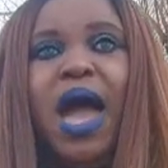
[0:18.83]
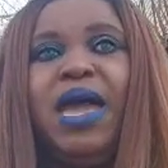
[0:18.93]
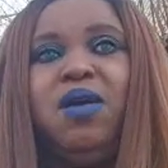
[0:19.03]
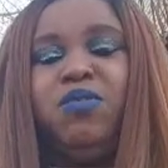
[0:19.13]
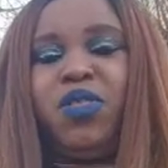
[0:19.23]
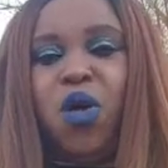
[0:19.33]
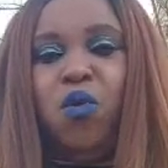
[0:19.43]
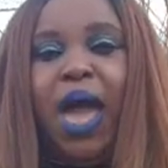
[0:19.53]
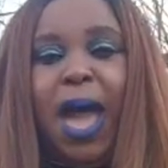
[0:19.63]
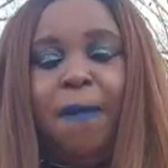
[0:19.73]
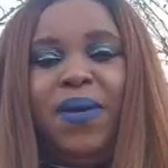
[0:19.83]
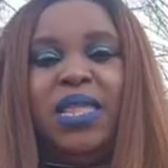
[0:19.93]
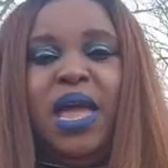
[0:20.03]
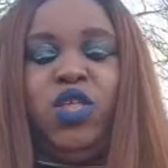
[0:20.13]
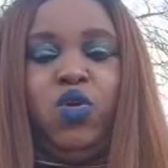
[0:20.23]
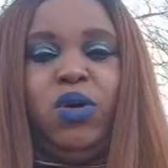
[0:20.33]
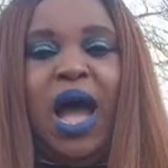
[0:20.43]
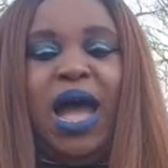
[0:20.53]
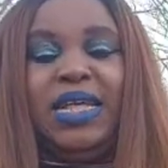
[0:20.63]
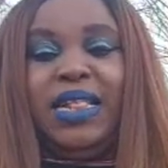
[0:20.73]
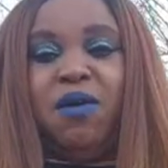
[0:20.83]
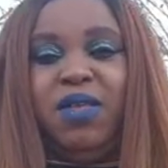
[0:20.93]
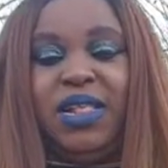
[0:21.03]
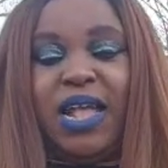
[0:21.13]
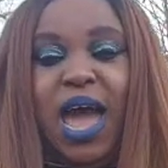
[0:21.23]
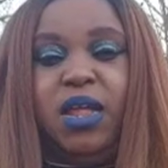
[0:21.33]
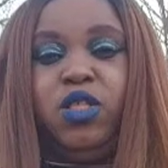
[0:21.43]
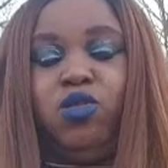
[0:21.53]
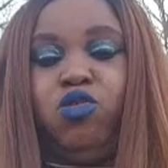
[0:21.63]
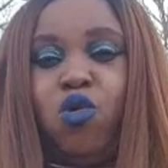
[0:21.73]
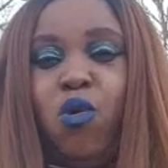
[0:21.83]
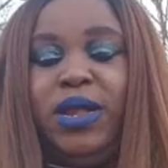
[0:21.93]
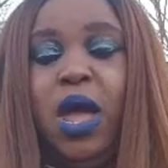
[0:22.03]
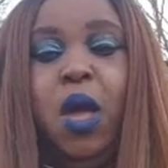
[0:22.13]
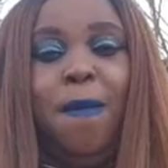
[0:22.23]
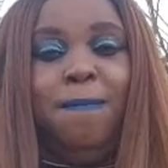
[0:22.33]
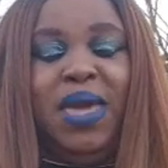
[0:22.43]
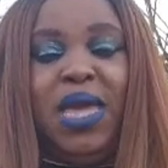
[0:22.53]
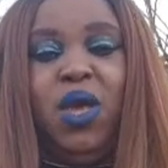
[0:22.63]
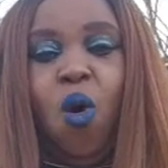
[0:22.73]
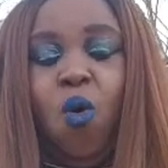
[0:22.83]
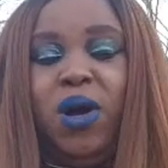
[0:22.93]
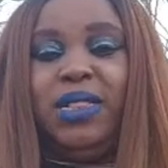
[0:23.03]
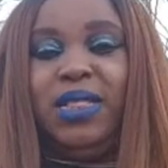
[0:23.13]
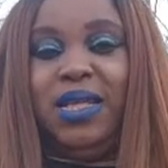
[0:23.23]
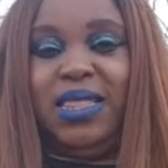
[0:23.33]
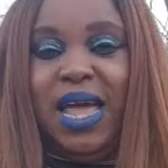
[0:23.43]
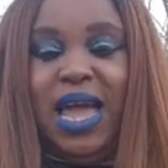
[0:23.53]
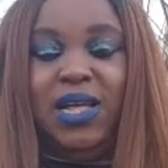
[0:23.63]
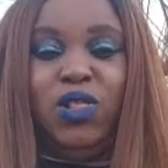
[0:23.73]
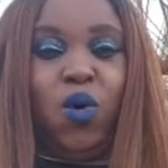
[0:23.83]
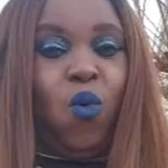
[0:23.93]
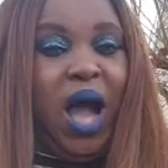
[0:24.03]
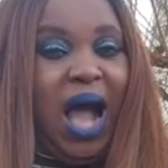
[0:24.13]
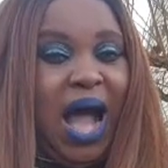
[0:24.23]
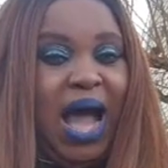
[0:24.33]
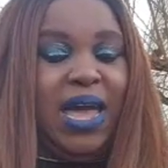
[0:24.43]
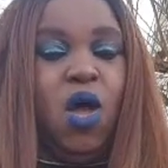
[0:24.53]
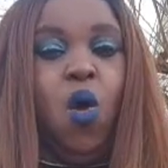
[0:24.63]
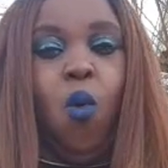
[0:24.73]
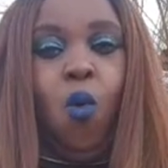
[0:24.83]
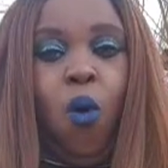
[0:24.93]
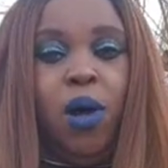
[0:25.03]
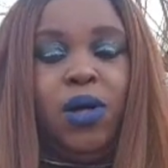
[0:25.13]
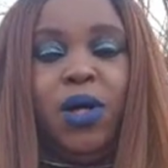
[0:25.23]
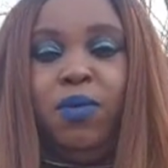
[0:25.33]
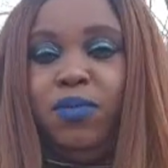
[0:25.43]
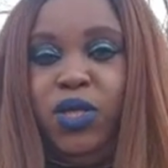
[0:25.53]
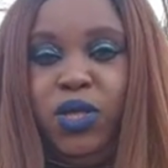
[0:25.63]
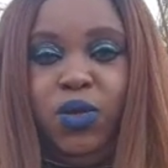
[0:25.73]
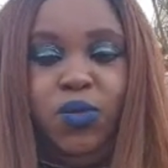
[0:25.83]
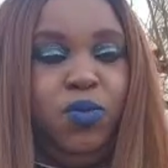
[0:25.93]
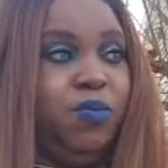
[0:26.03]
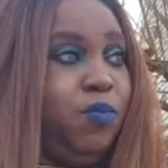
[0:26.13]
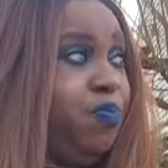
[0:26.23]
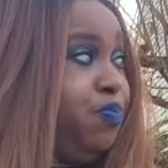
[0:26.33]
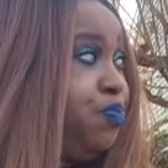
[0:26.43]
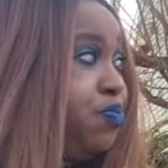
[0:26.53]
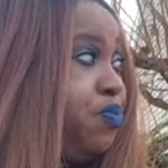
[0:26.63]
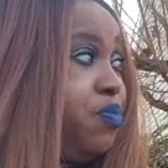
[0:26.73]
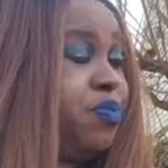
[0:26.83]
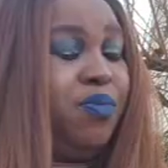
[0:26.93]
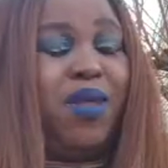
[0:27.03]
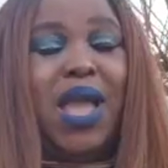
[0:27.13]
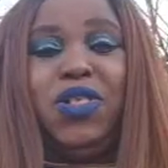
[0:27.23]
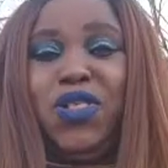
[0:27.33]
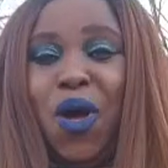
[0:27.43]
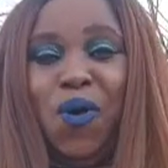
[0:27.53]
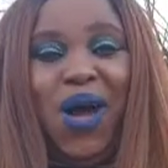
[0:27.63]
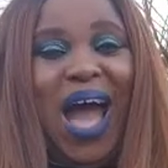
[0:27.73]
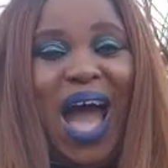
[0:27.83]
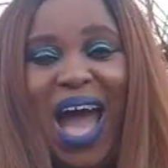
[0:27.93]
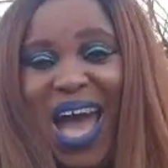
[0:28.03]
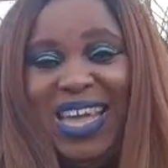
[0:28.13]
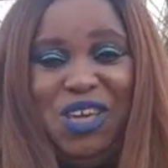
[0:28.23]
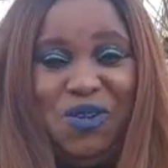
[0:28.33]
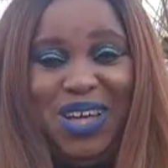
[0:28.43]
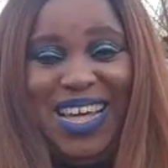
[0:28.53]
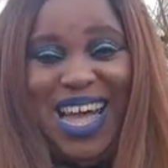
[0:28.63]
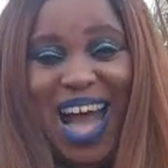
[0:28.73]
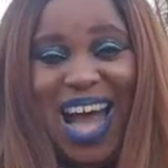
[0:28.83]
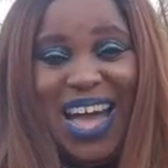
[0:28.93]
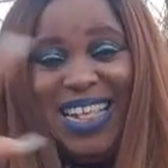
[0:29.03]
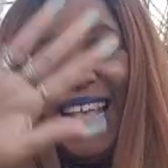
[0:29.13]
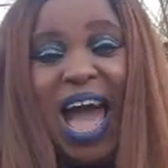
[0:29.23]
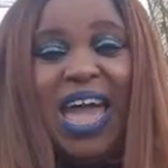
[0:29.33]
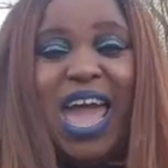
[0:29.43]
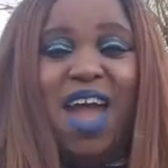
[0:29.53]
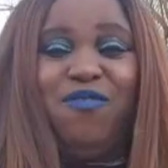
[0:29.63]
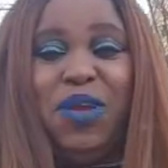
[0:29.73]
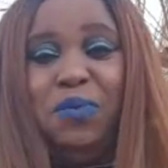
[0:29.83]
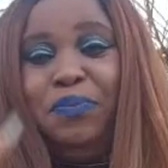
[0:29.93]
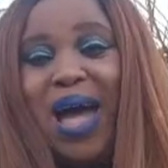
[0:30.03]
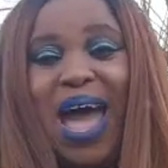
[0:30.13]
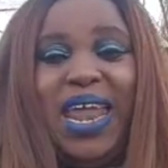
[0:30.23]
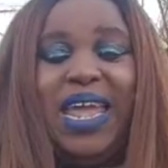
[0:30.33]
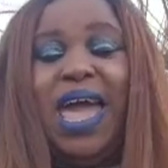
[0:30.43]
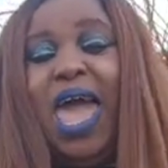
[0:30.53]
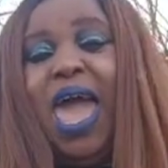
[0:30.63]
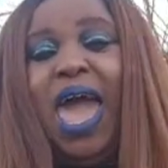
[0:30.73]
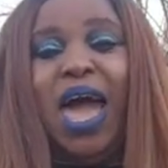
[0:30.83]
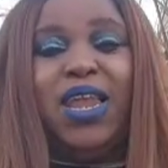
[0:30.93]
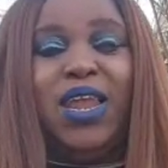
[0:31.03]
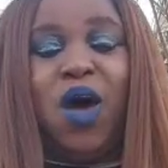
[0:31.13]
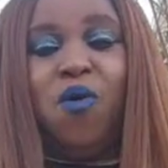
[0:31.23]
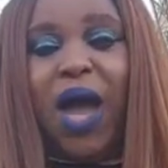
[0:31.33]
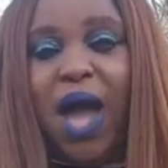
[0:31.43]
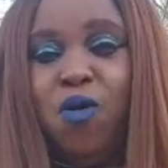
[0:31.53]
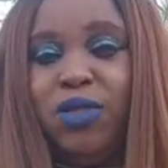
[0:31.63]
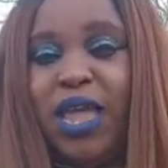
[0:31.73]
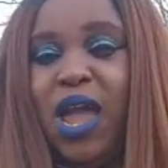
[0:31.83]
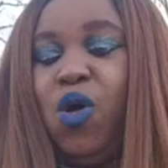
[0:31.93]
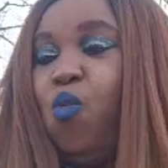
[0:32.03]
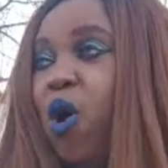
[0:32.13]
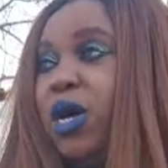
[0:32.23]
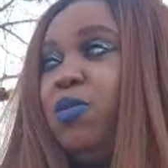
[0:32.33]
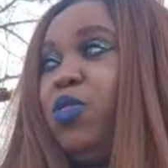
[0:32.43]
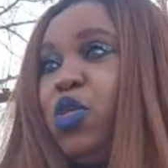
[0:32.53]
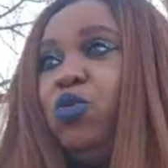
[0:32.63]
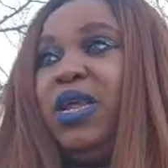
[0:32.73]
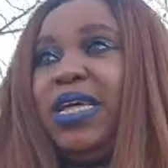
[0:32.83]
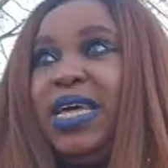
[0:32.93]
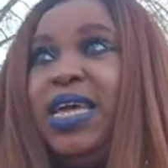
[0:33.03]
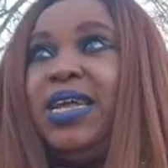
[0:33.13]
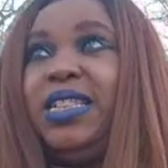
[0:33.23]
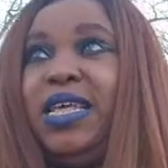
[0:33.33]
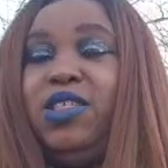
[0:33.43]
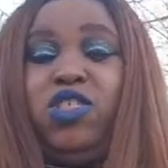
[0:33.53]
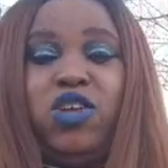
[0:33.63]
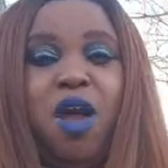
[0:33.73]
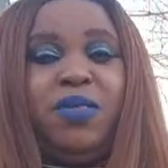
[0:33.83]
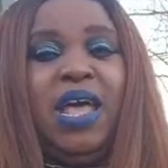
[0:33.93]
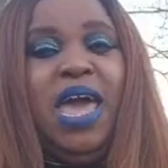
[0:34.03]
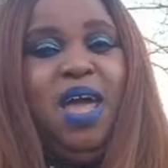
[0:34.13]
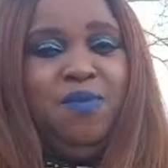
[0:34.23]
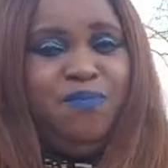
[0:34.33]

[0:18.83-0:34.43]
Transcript: I am so happy that you guys have decided to join me on today. So I welcome you. So hi, you guys. Hi, everybody. Hello out there. Welcome to Lakita T Sharpe's